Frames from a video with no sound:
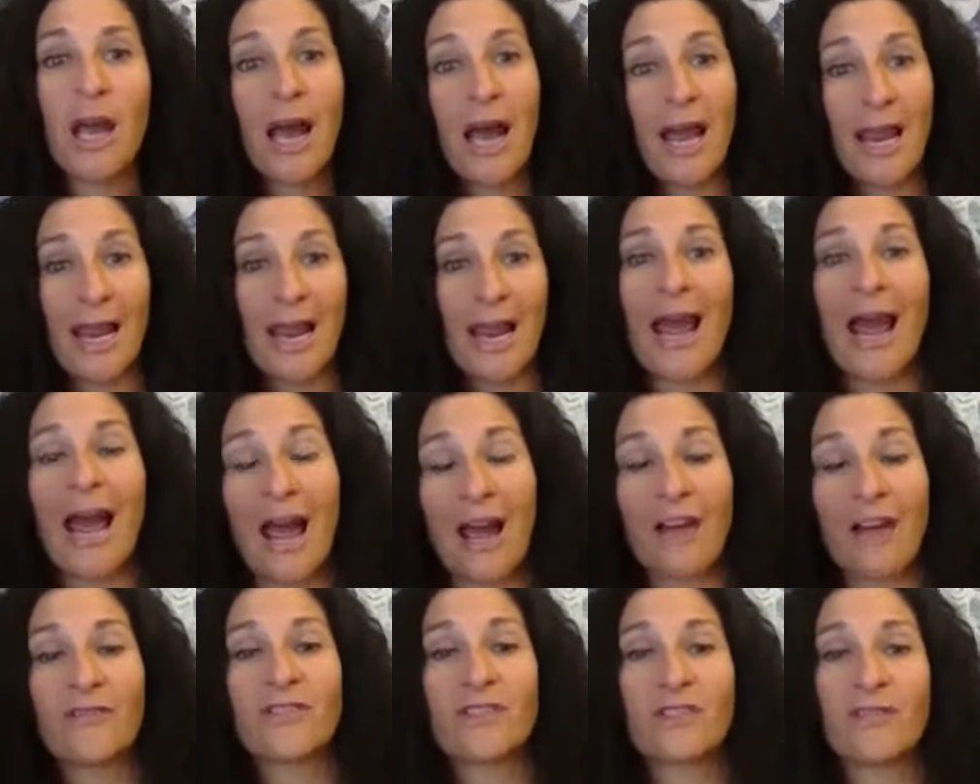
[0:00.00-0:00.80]
I
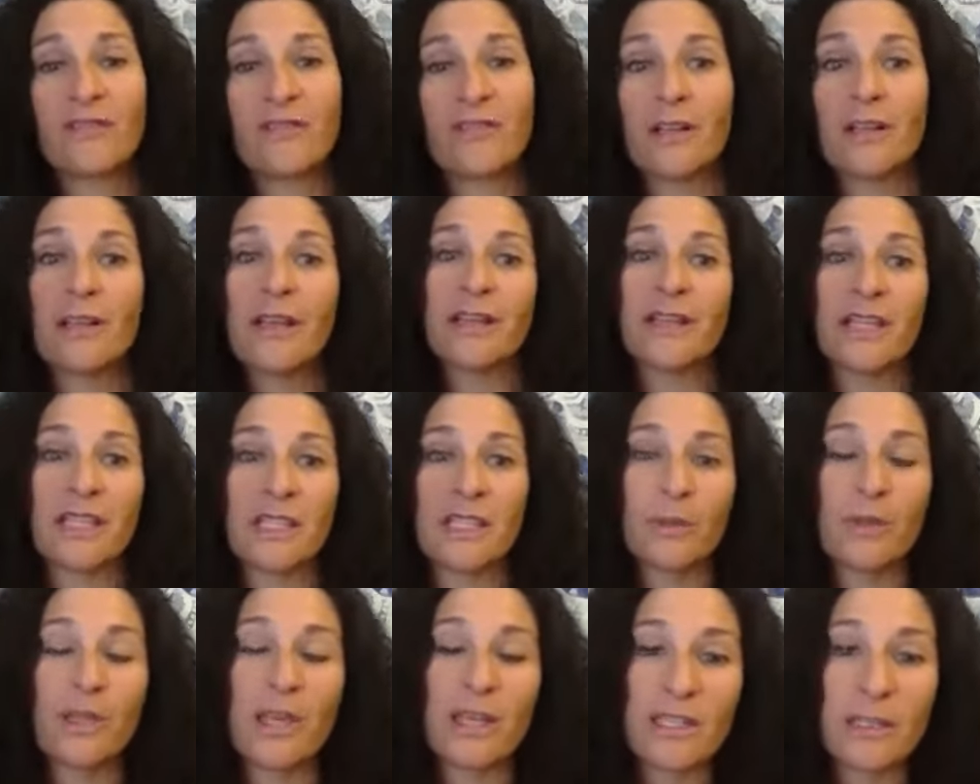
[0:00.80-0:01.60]
have to feel like this
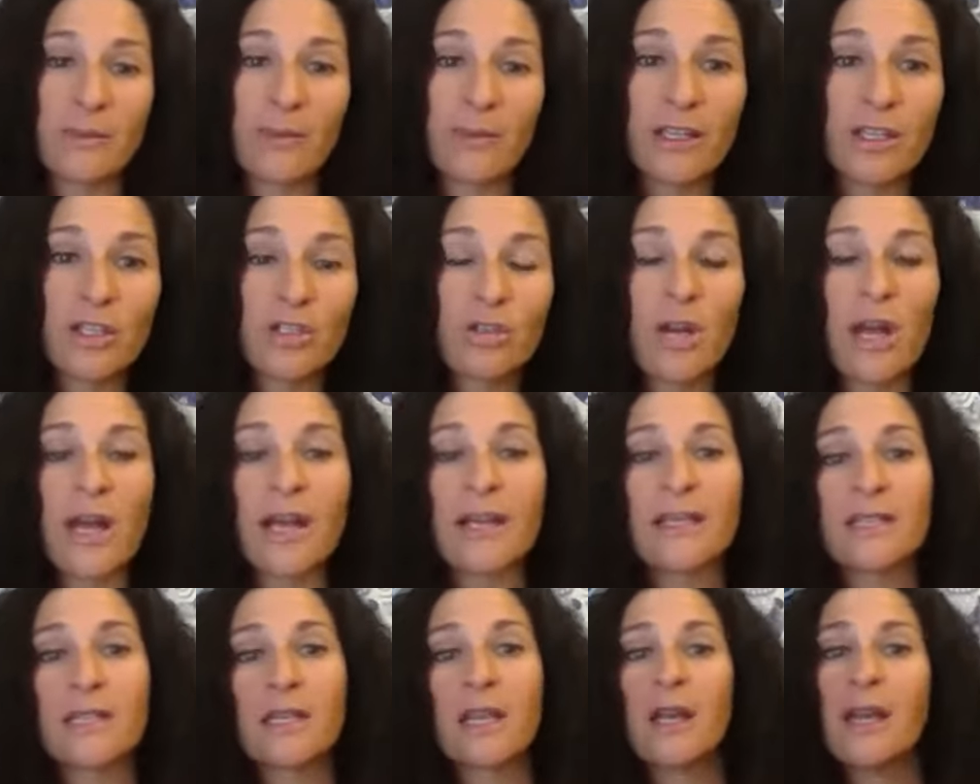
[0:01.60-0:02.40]
because of my
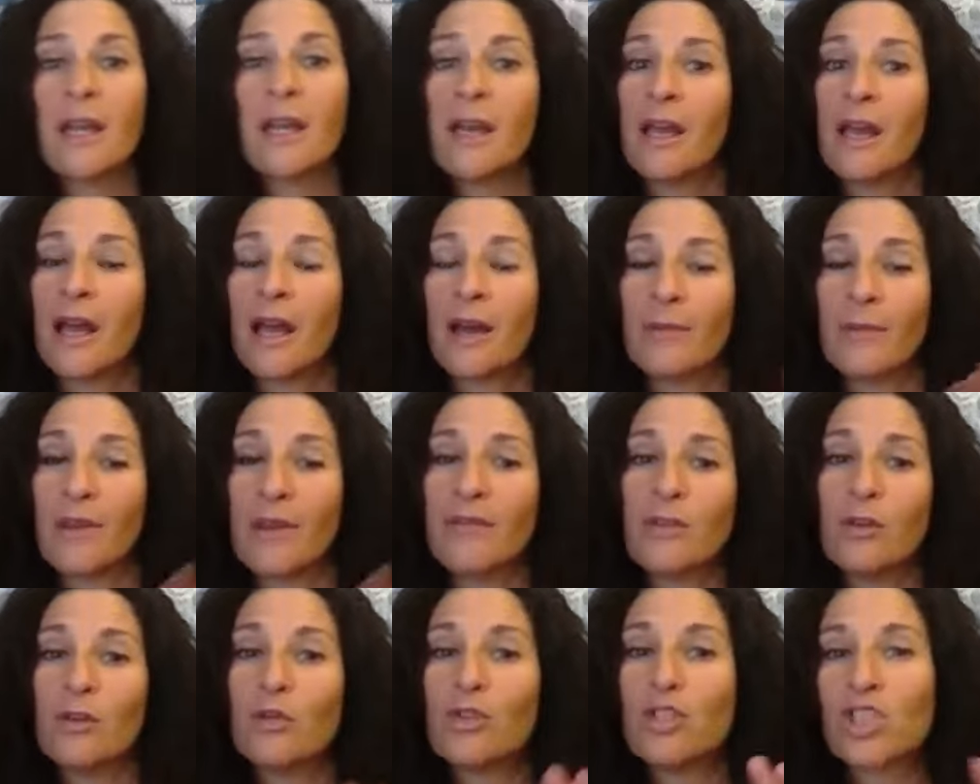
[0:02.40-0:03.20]
stress.
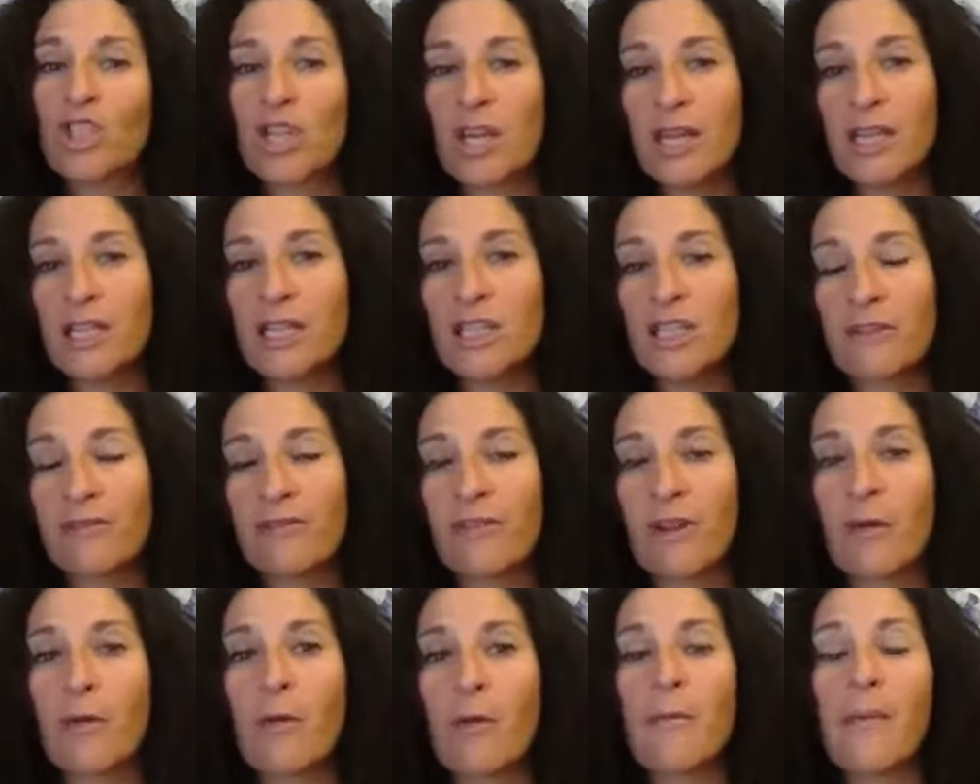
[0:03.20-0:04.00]
If you change the
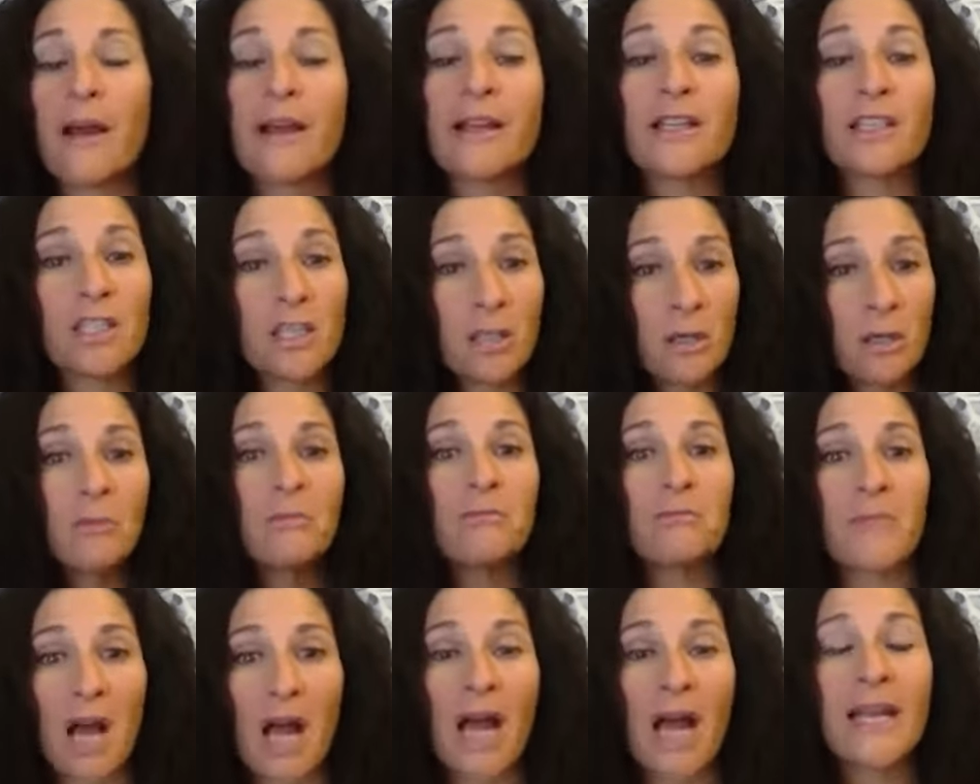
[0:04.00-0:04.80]
frame of mind
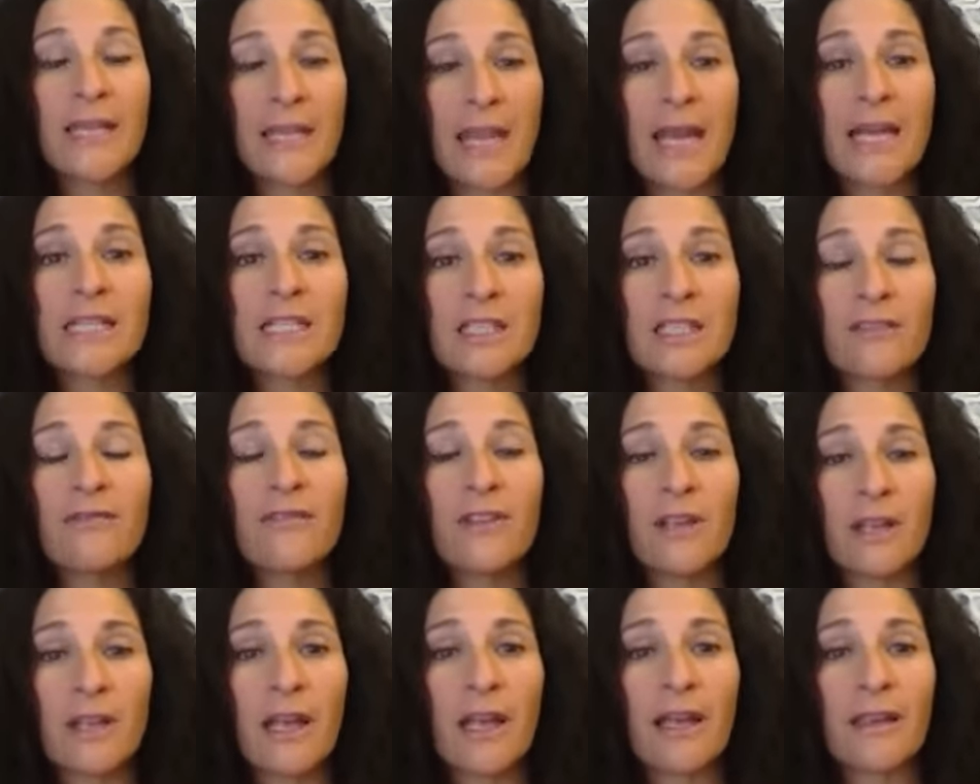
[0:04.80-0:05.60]
to, I get to
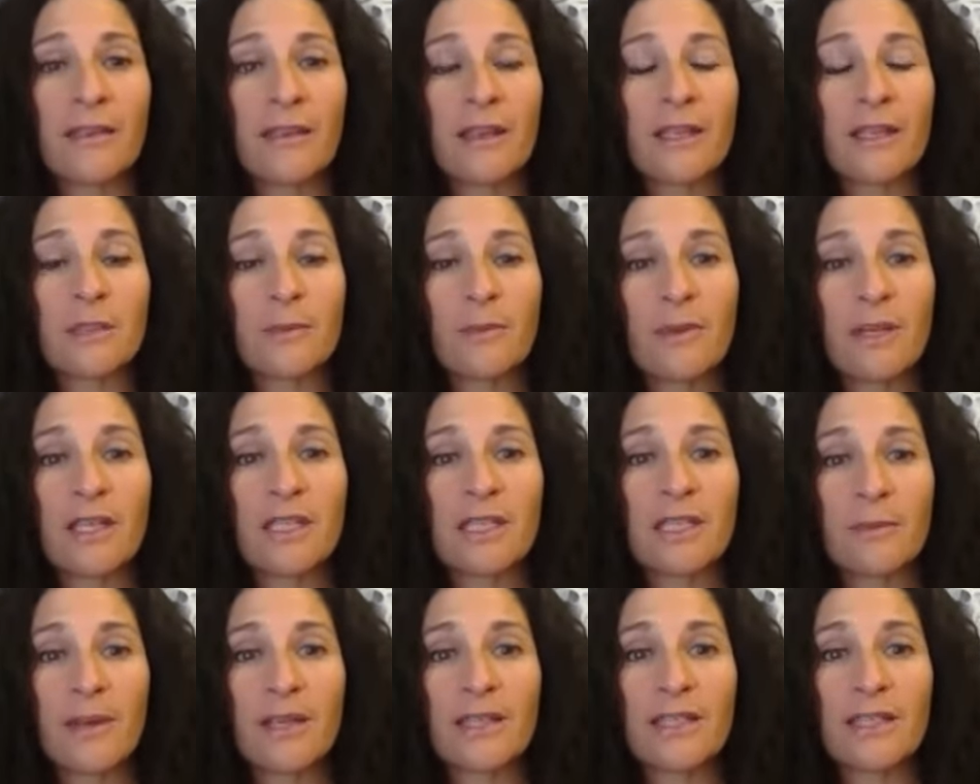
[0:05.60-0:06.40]
feel like this because
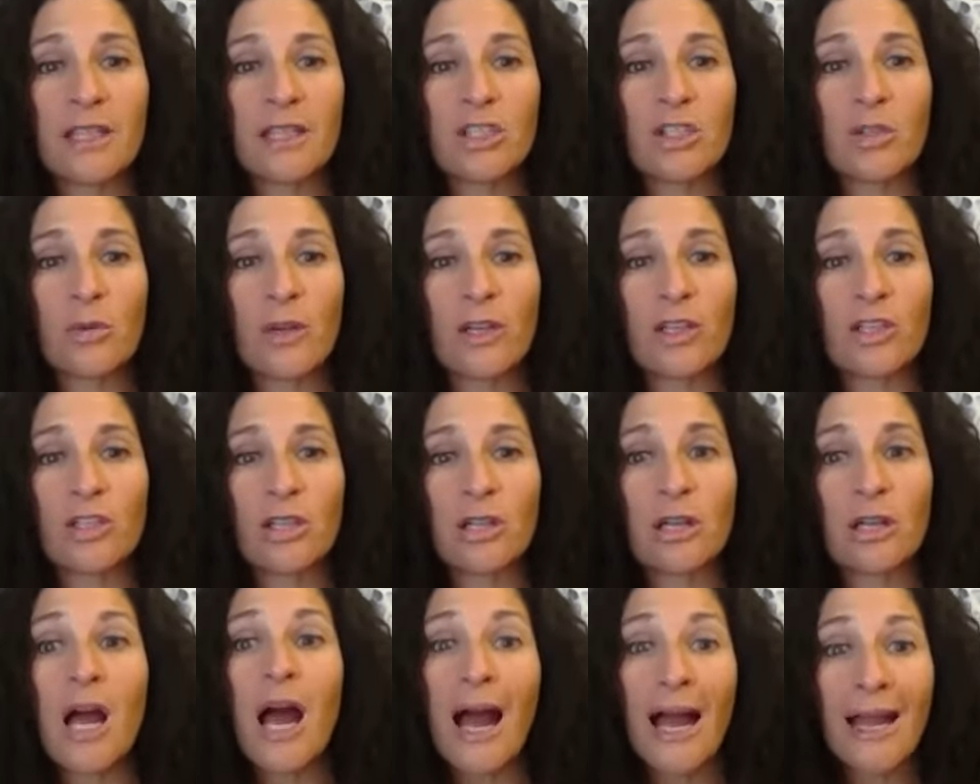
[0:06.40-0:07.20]
of my
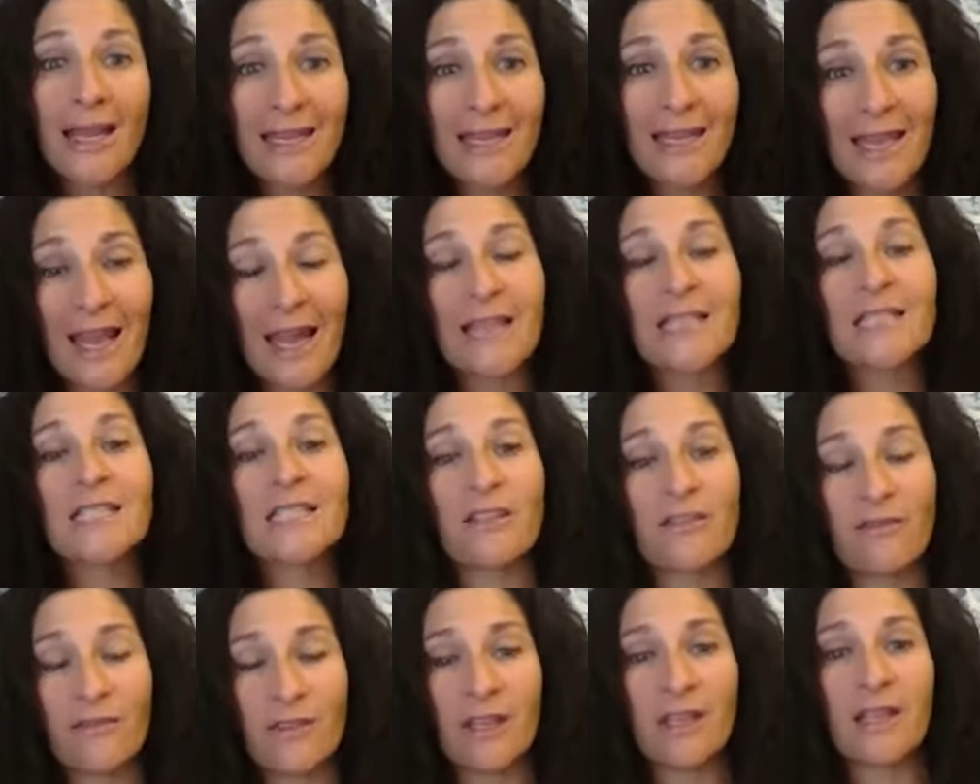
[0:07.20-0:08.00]
situation. I get
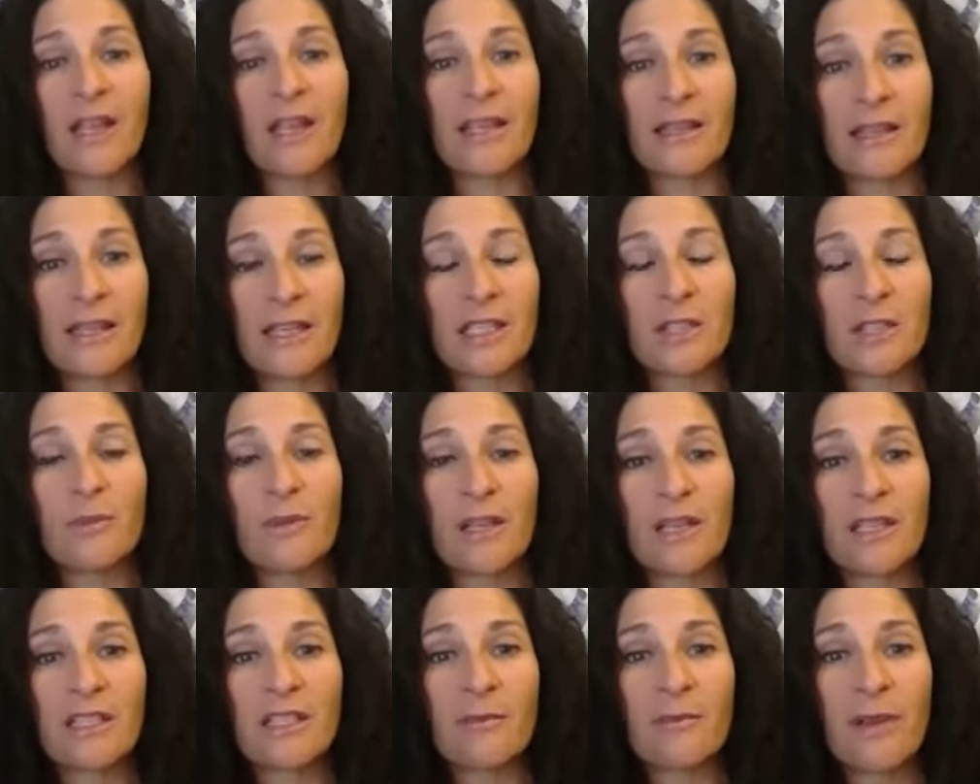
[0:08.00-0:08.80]
to feel like this
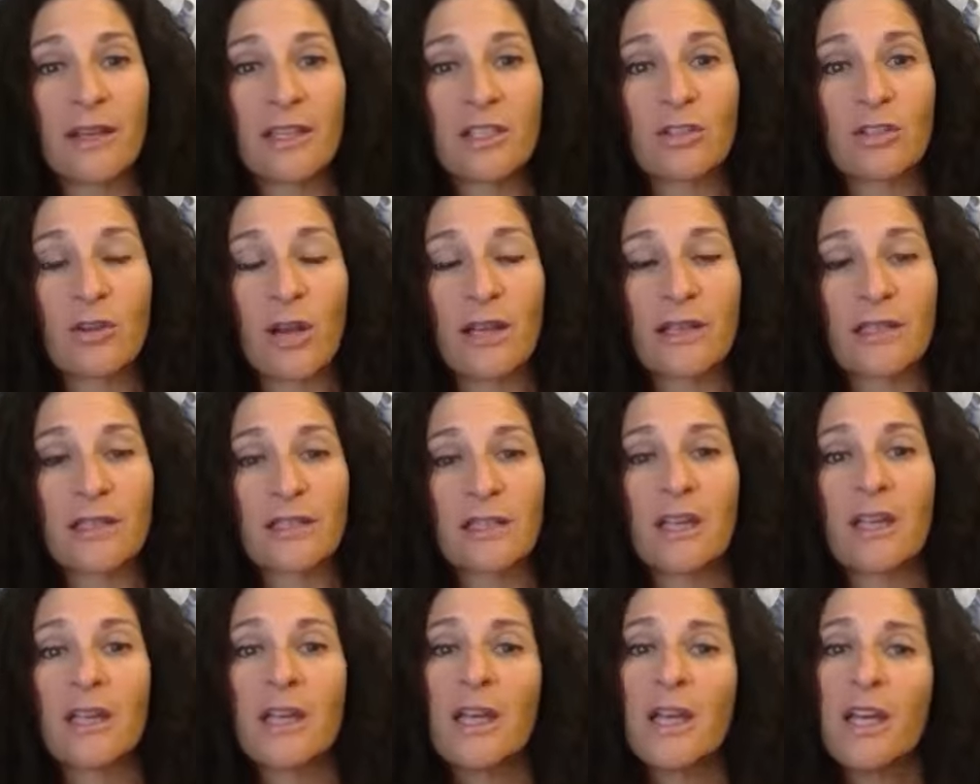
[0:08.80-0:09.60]
because of my stress.